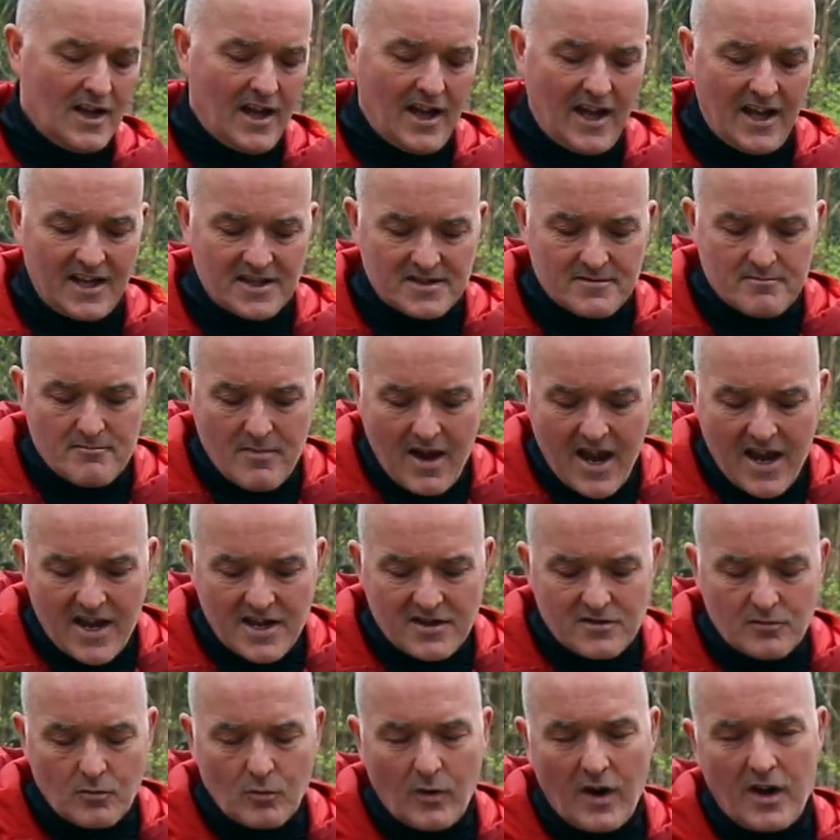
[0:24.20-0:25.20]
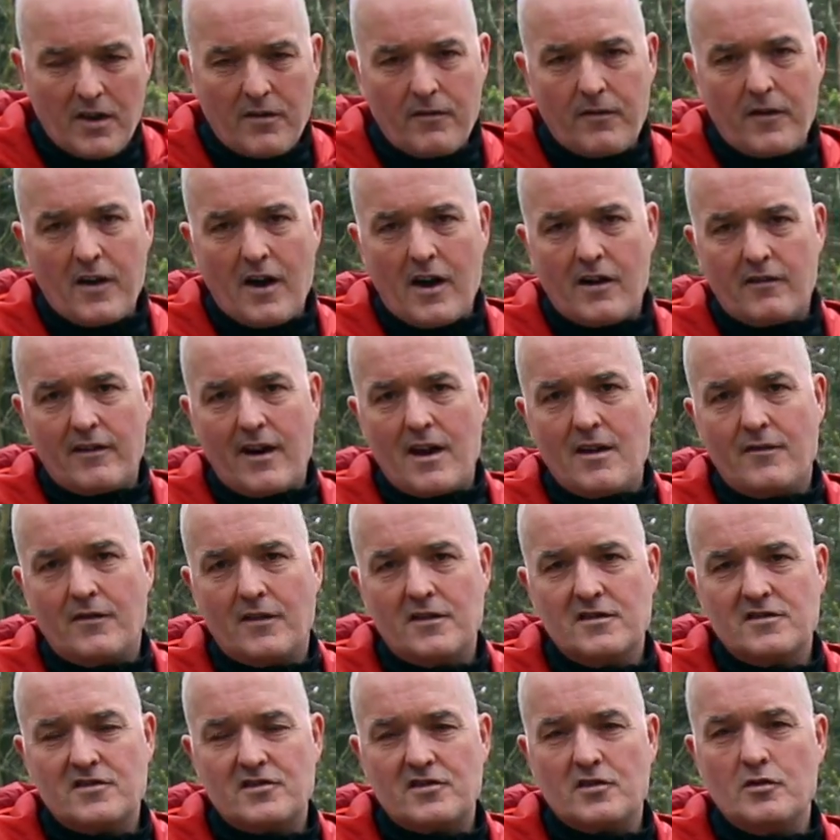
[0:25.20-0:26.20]
It's made with
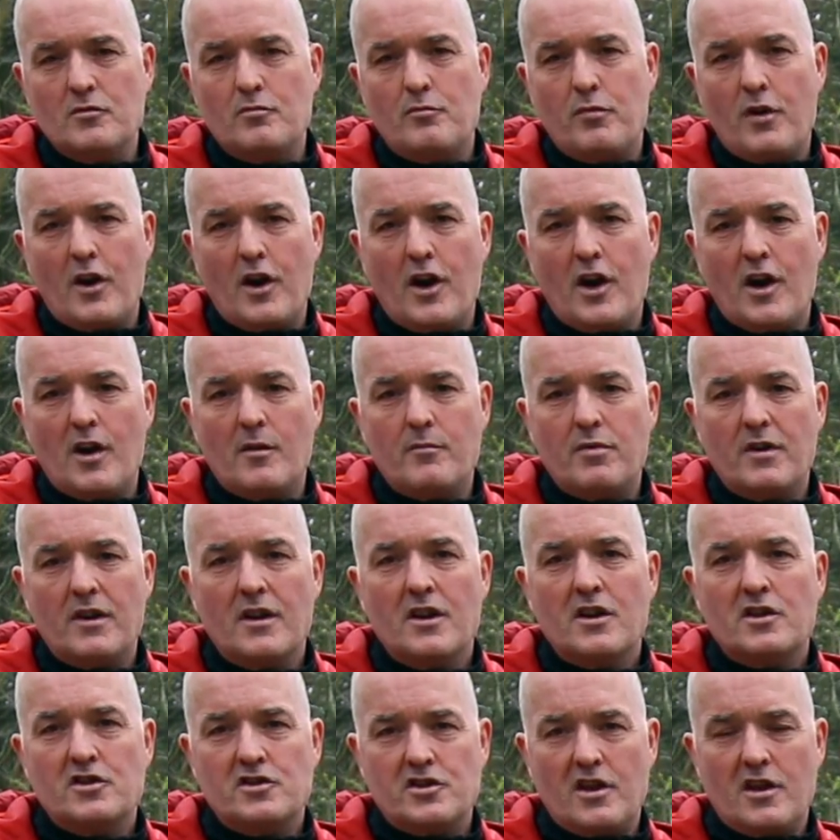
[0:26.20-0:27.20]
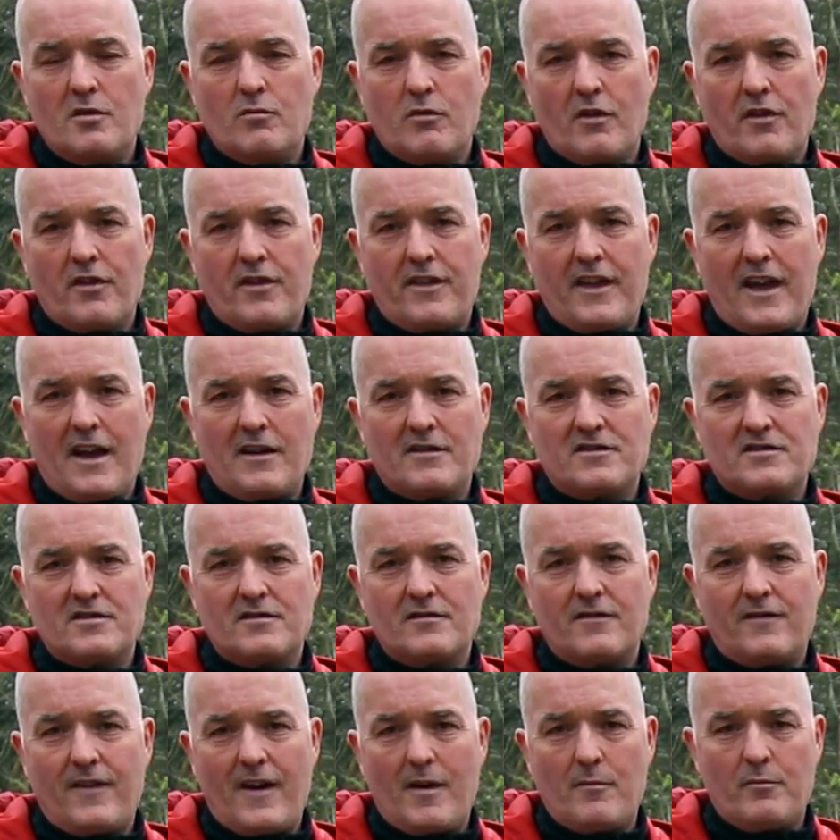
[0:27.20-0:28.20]
Fjällräven's superb G one
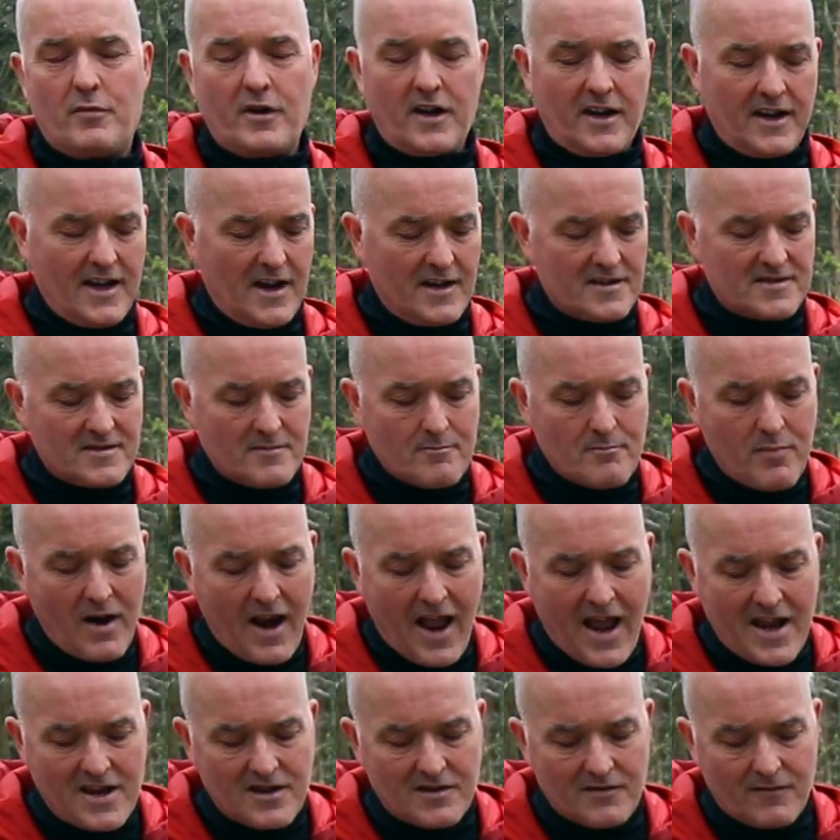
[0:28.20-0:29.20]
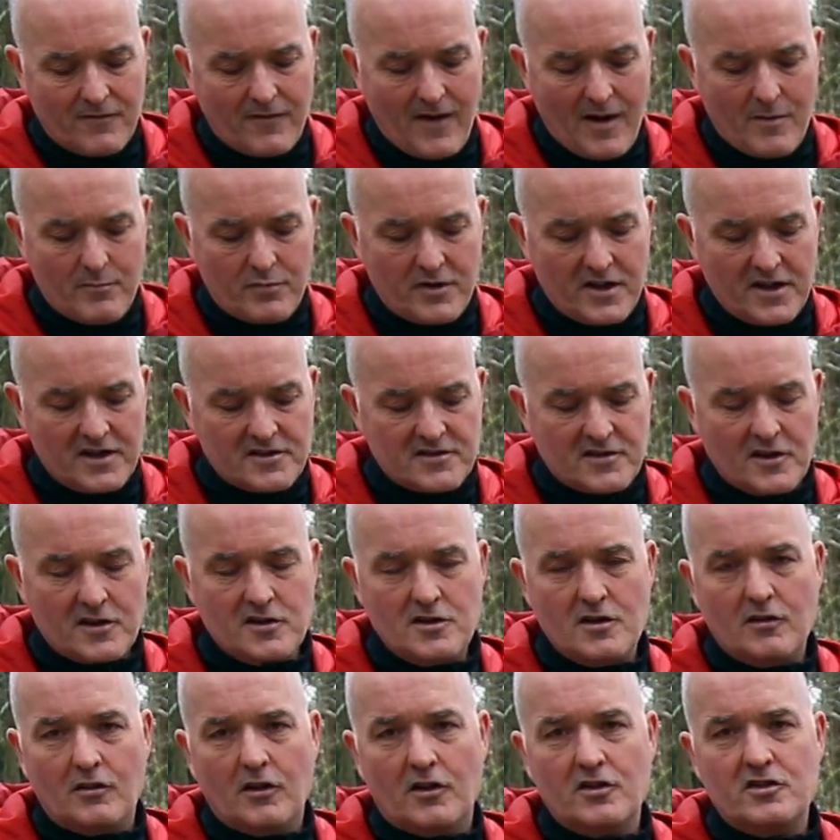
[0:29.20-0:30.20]
thousand fabric. Now it's a blend of fabric, so
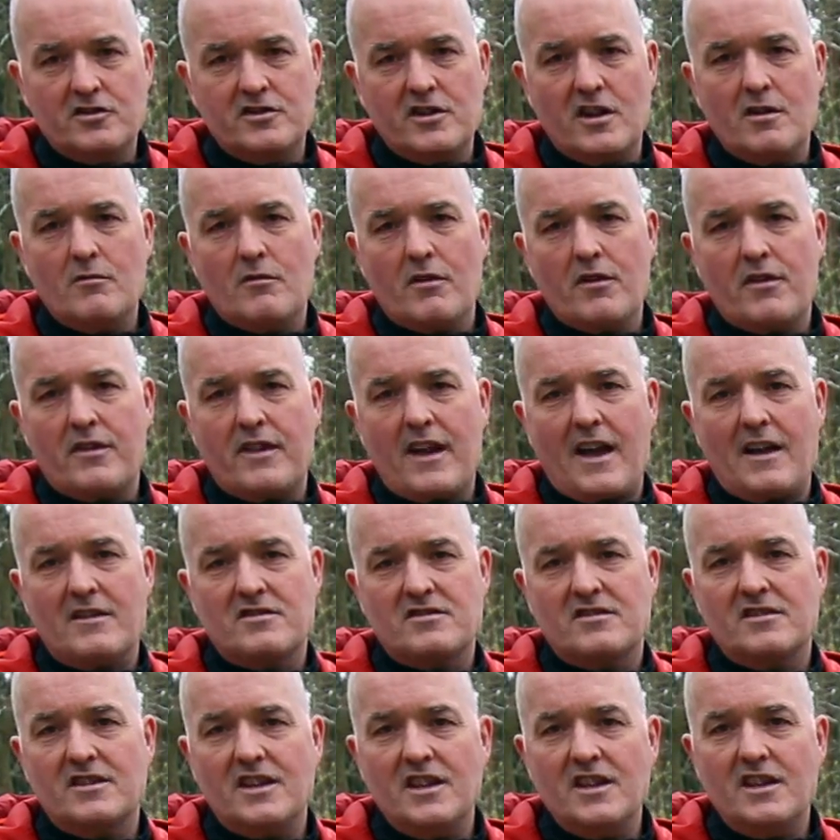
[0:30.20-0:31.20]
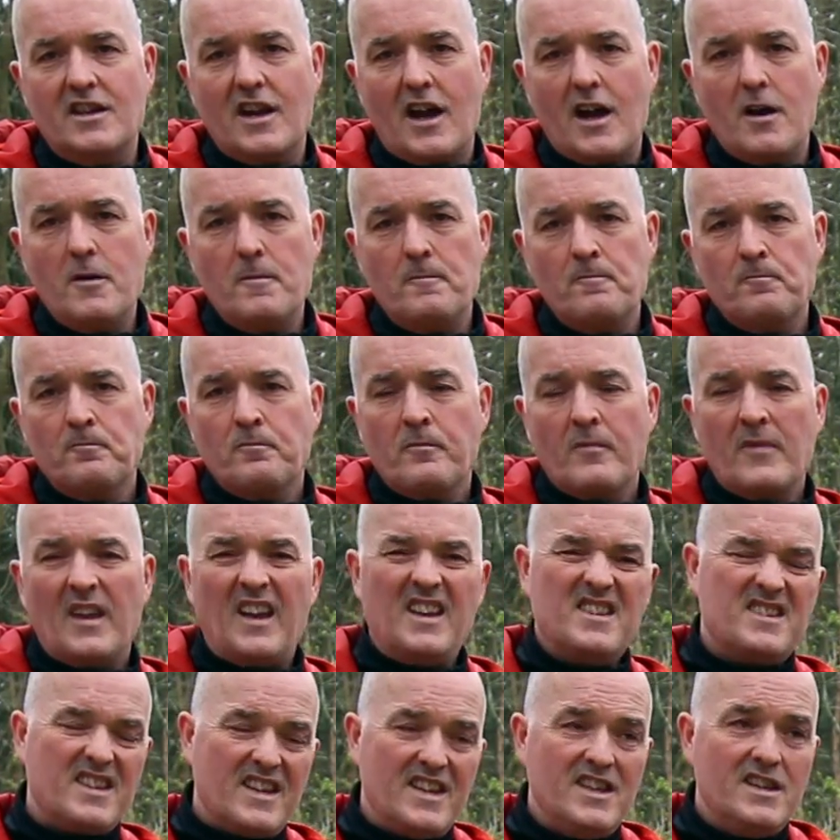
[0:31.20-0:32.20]
you've got G one thousand Eco.
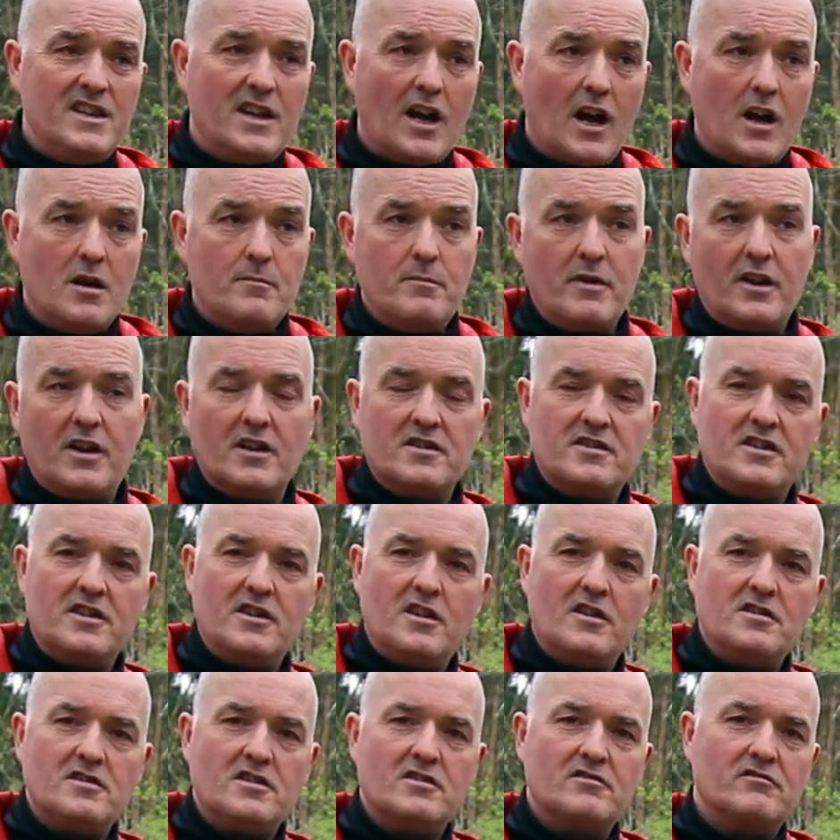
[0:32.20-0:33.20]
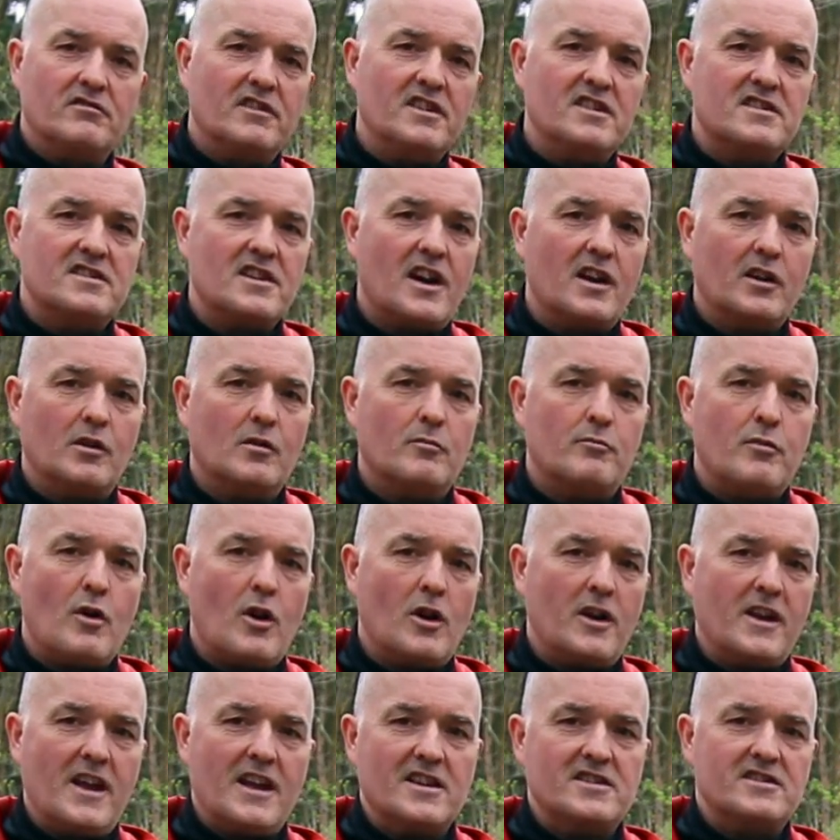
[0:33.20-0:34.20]
It's eco because it uses recycled
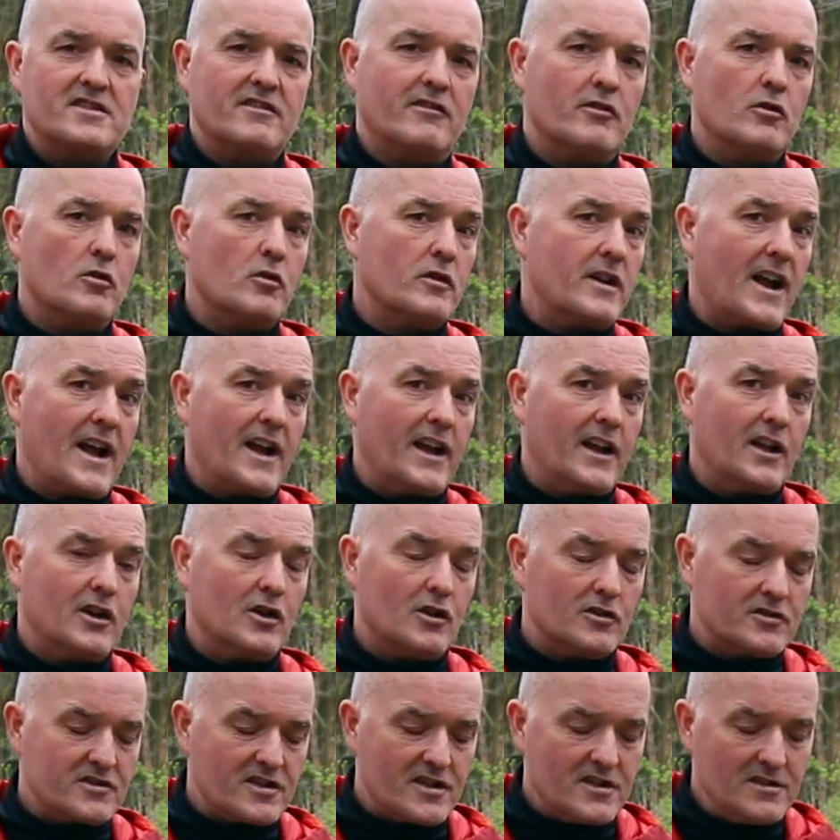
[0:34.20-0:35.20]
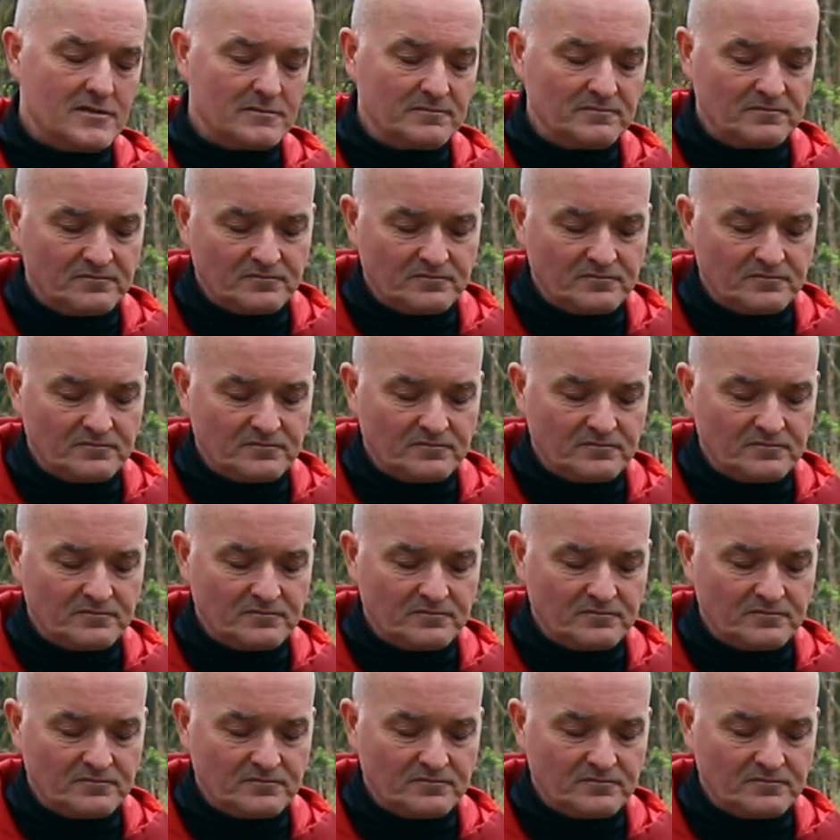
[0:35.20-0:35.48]
polyester and organic cotton